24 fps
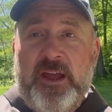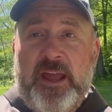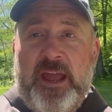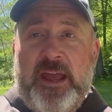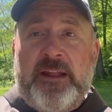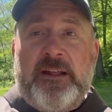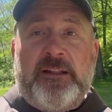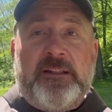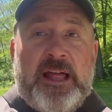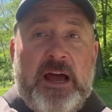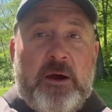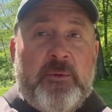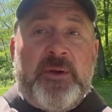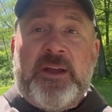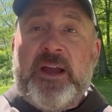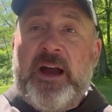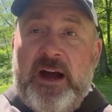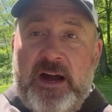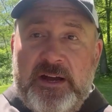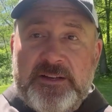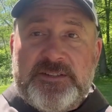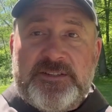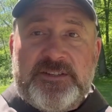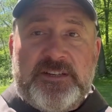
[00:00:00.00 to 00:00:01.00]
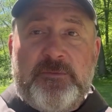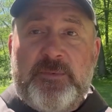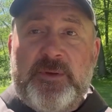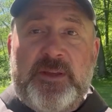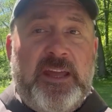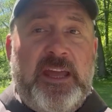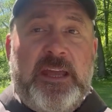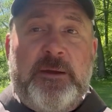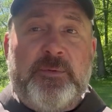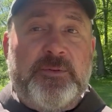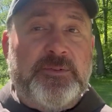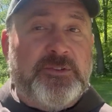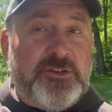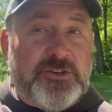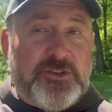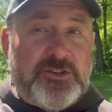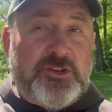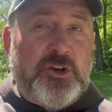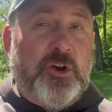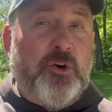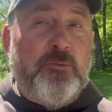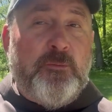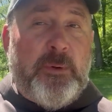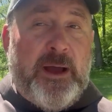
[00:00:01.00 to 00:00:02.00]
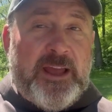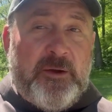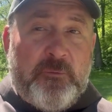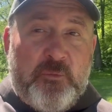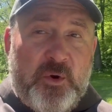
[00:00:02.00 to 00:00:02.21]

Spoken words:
and allowing us to be able to show by